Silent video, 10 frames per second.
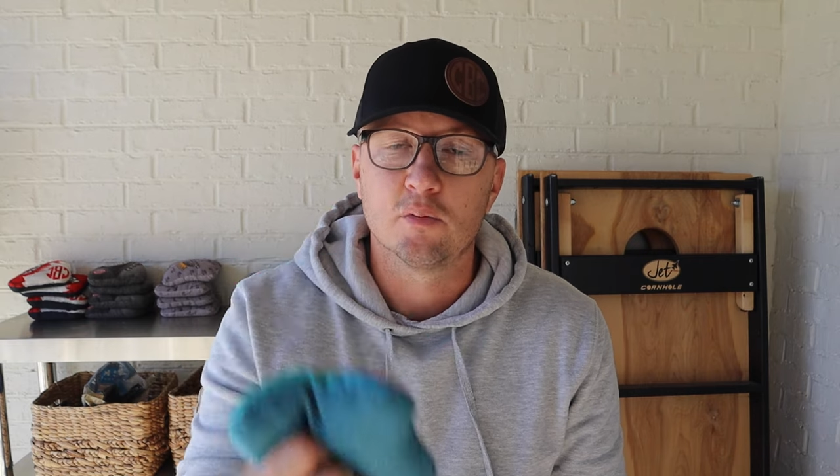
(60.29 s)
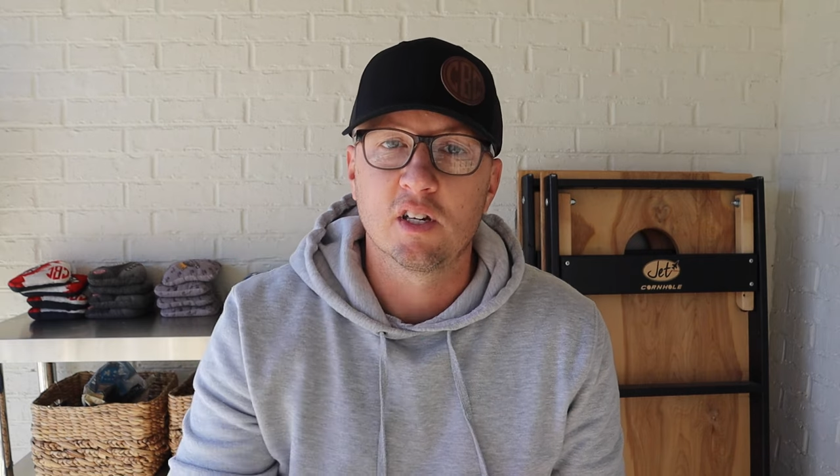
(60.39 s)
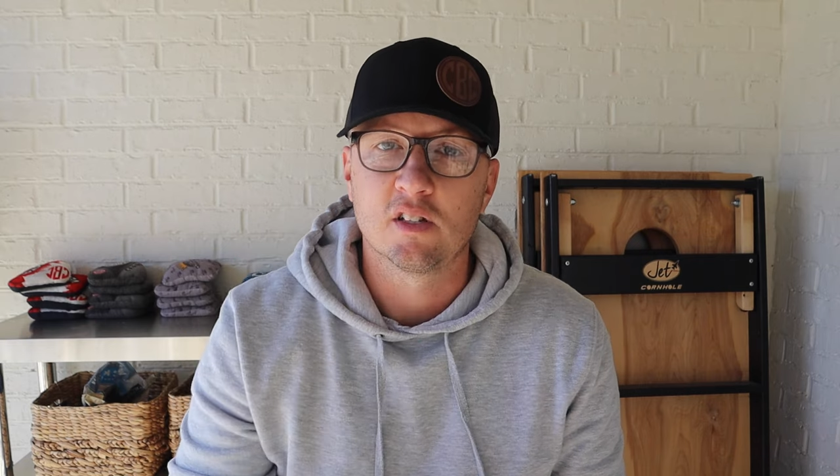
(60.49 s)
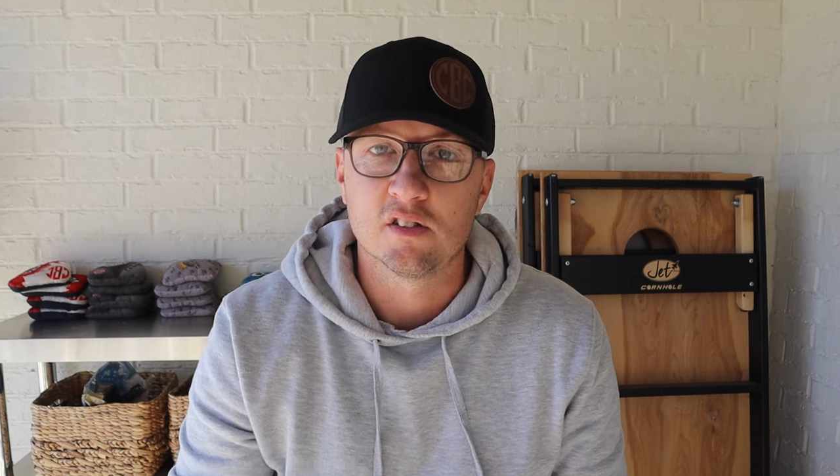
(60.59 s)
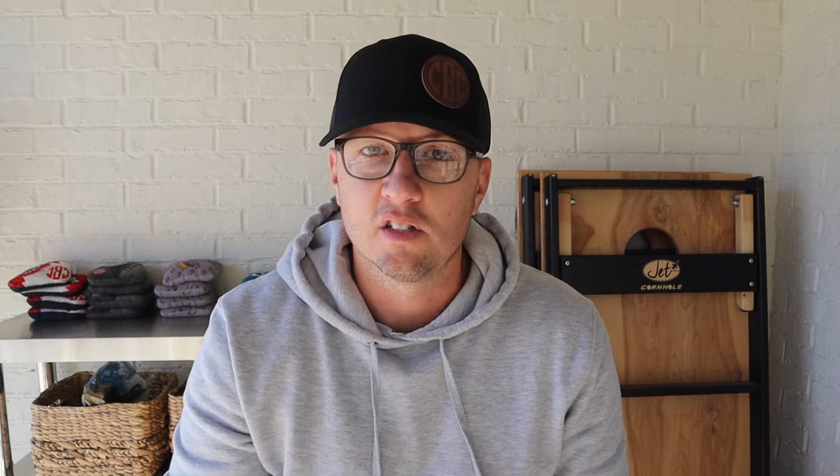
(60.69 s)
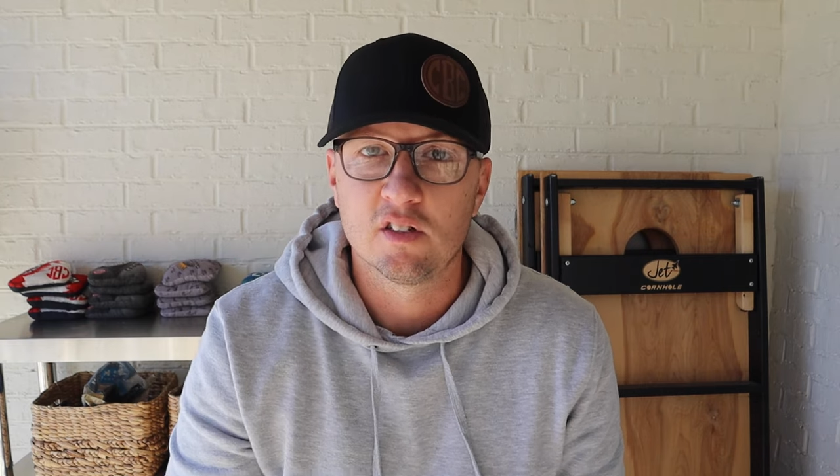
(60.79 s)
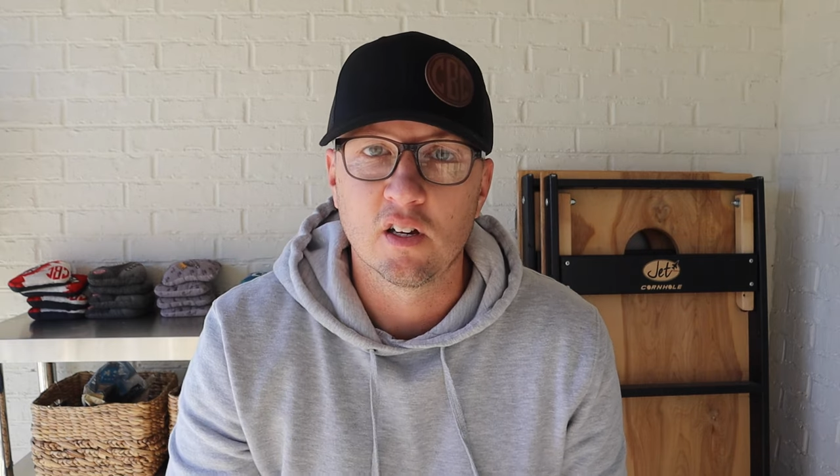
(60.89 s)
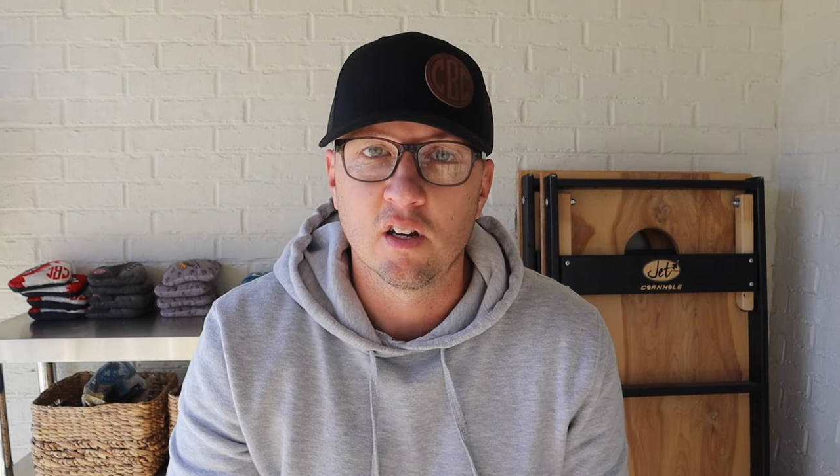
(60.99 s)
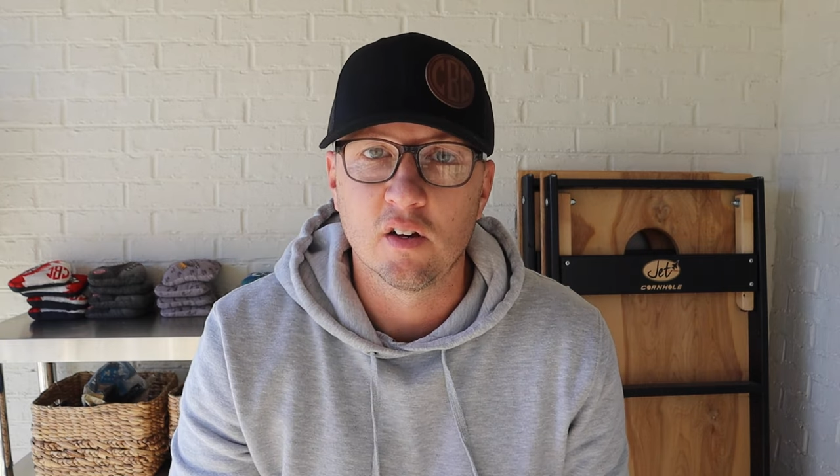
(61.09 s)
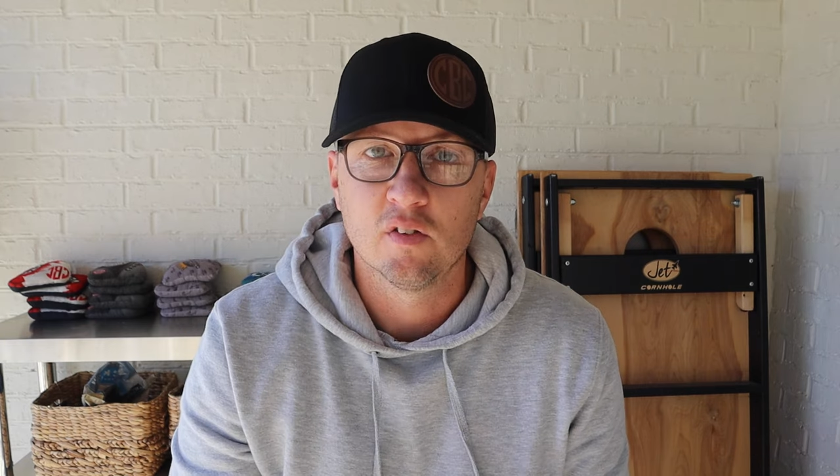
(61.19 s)
things that
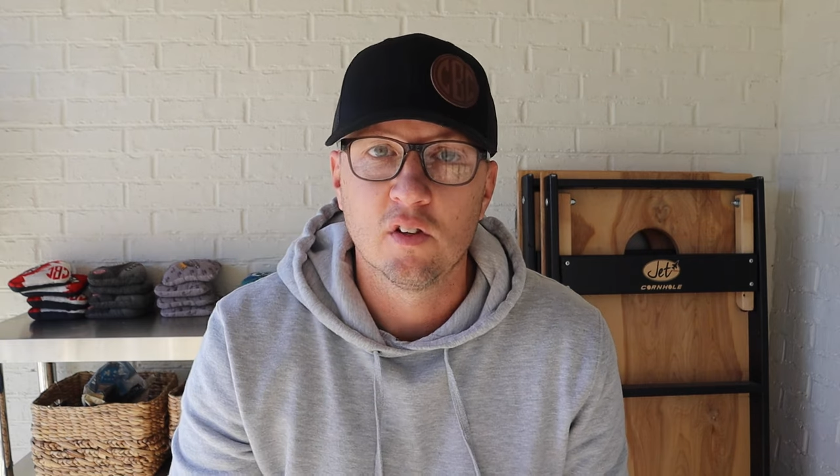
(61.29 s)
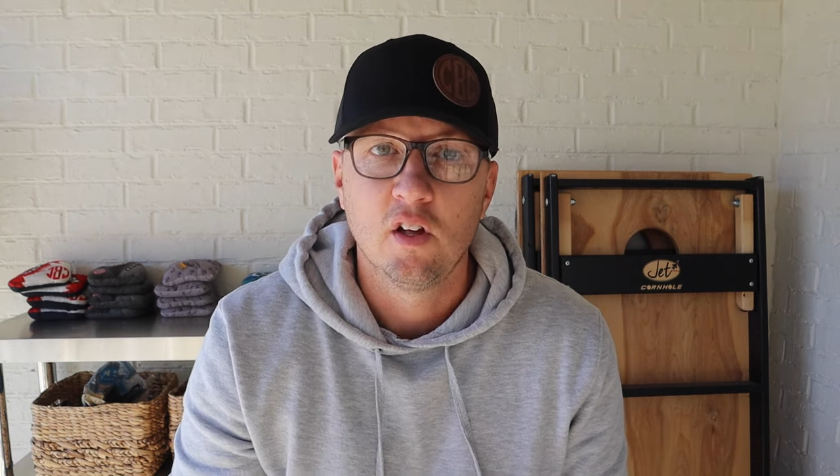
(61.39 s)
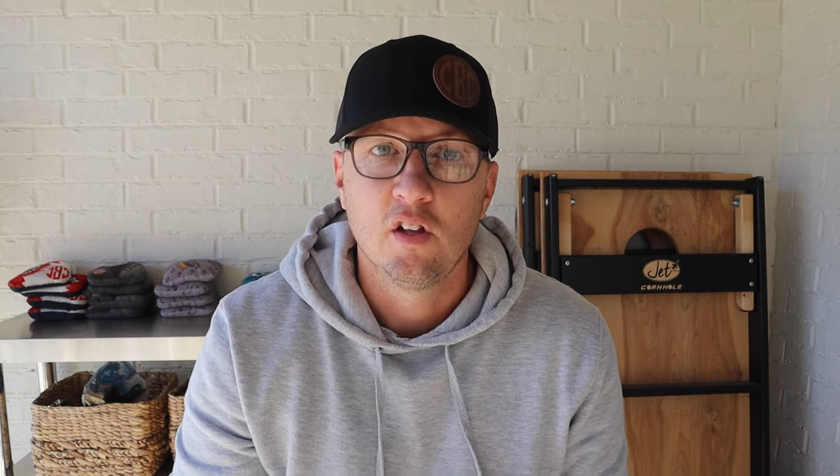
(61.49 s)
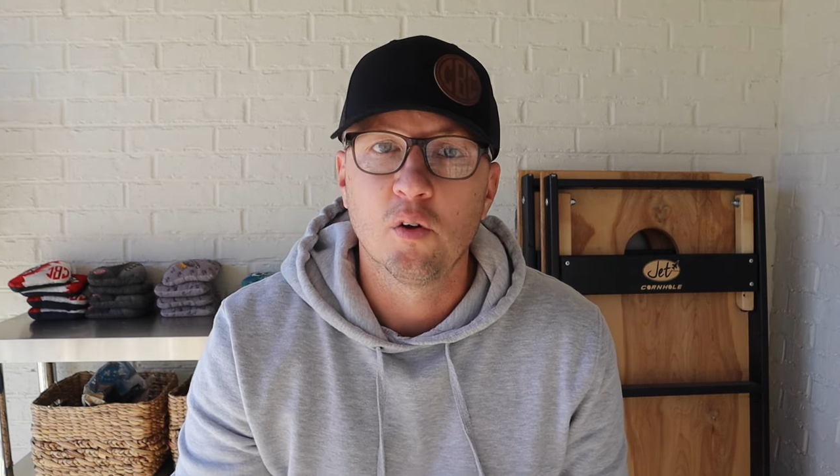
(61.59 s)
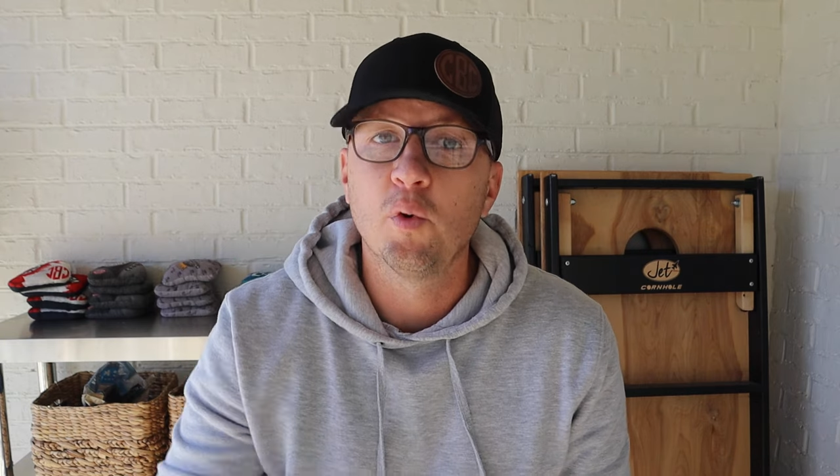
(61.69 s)
the